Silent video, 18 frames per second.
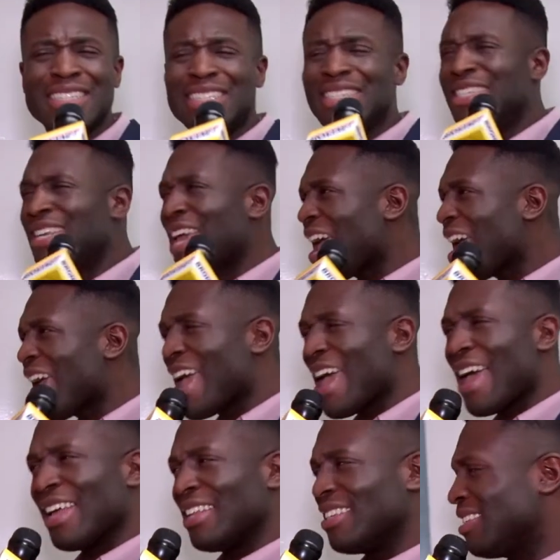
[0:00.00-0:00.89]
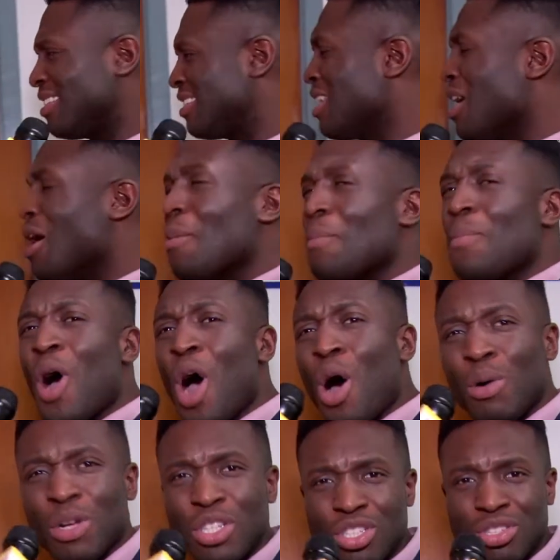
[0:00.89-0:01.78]
dance,
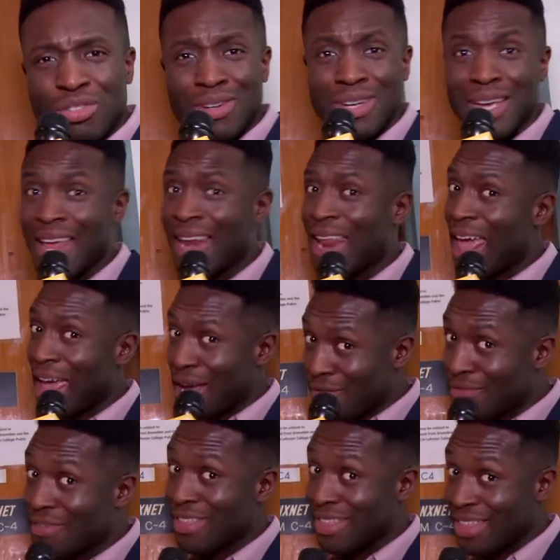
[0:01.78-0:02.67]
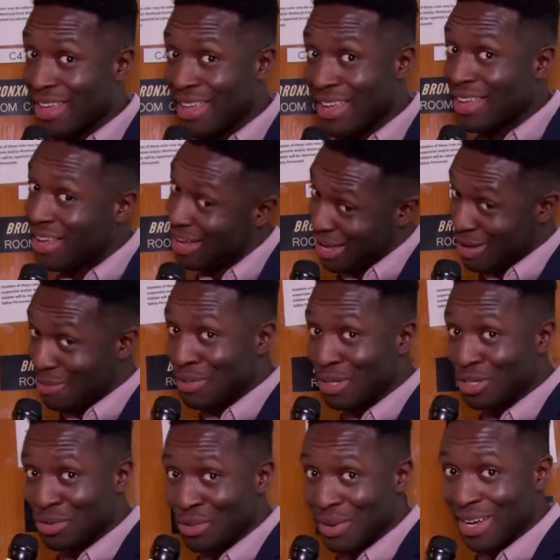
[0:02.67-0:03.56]
poetry, and everything in
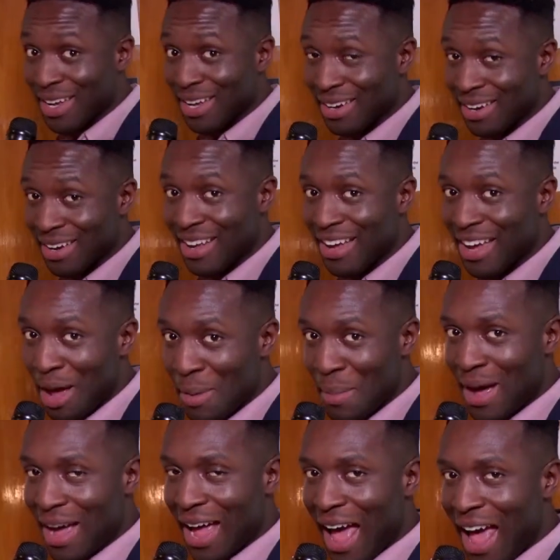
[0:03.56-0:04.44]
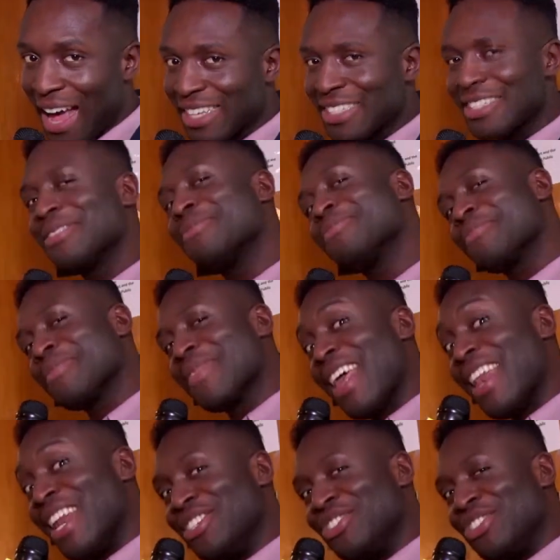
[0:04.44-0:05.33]
between. Come on, guys,
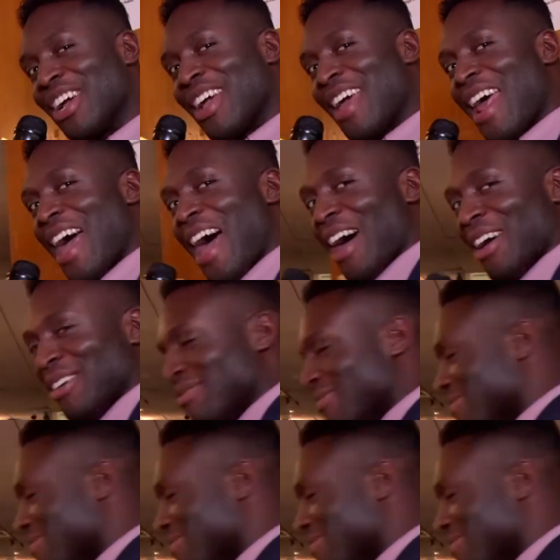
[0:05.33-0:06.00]
let's check it out.